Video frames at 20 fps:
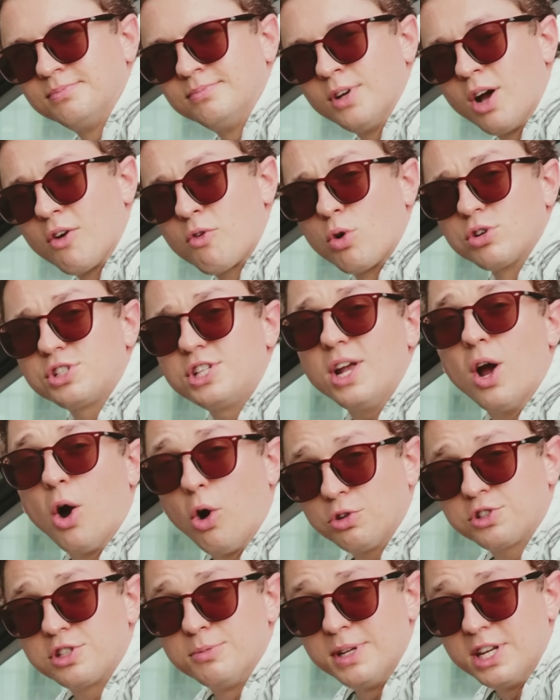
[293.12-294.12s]
Of course, the
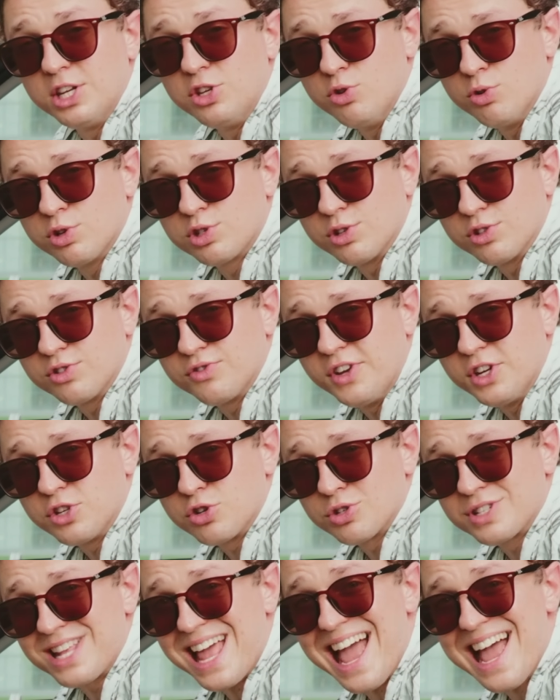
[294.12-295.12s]
ultimate in useless
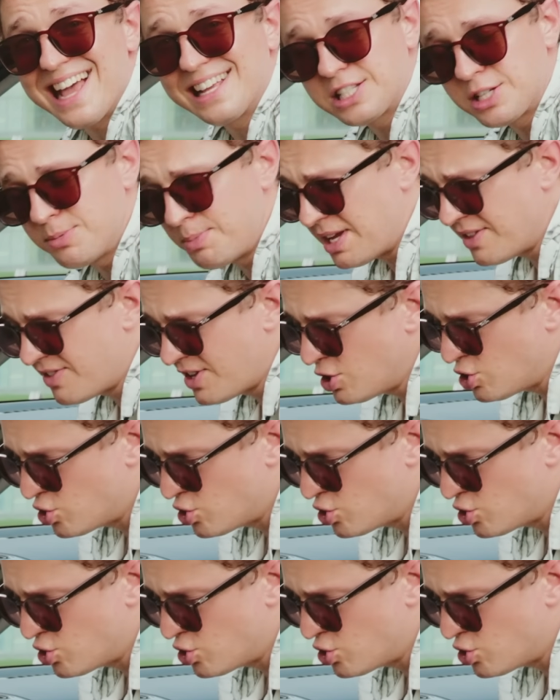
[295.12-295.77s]
features has to be the